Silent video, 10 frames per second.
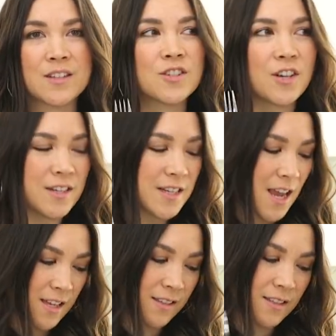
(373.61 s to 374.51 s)
it's gonna
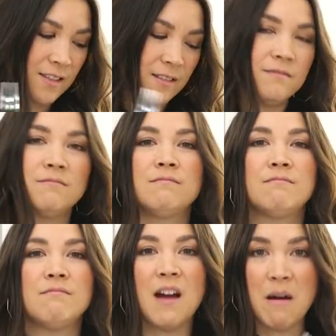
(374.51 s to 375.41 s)
taste
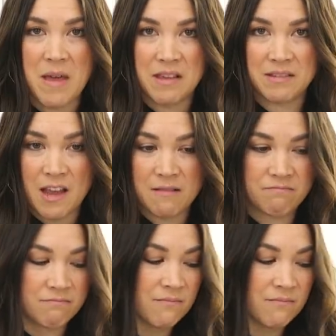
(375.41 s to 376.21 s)
amazing.